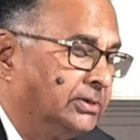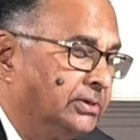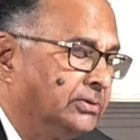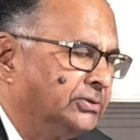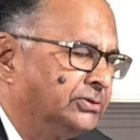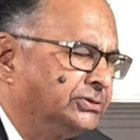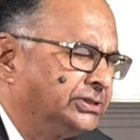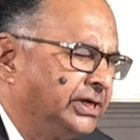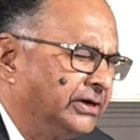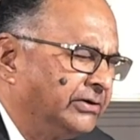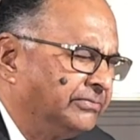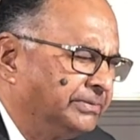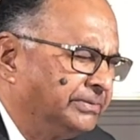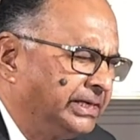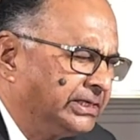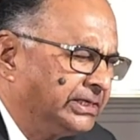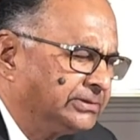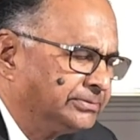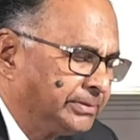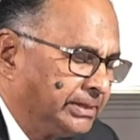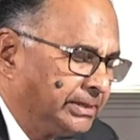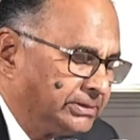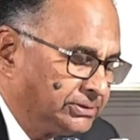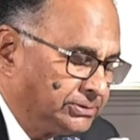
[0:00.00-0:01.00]
which have been
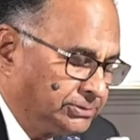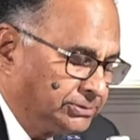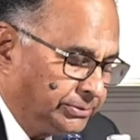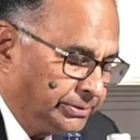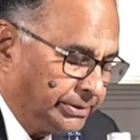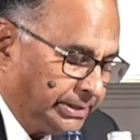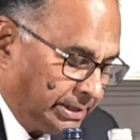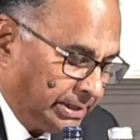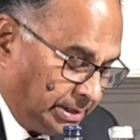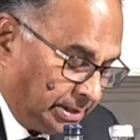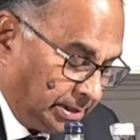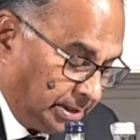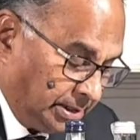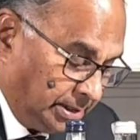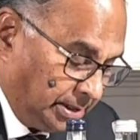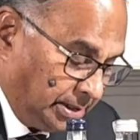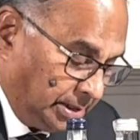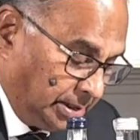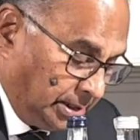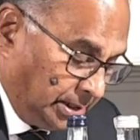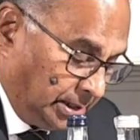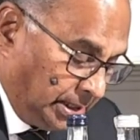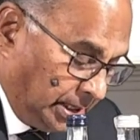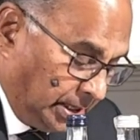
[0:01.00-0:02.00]
expressed during
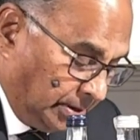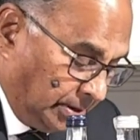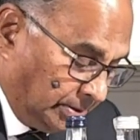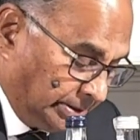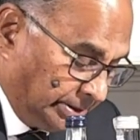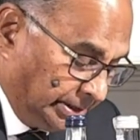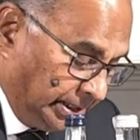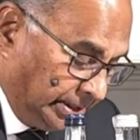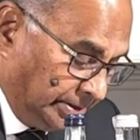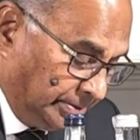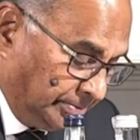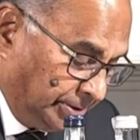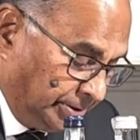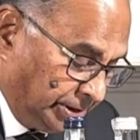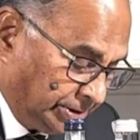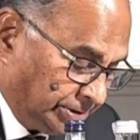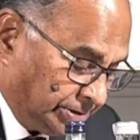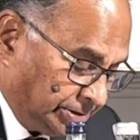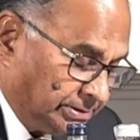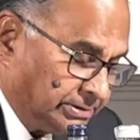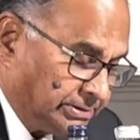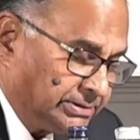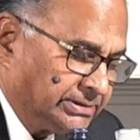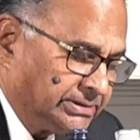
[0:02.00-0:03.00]
our
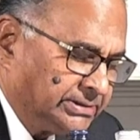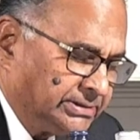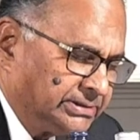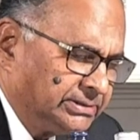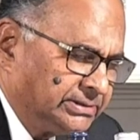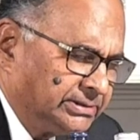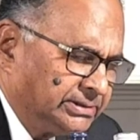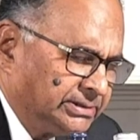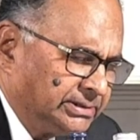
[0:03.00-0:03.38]
deliberations.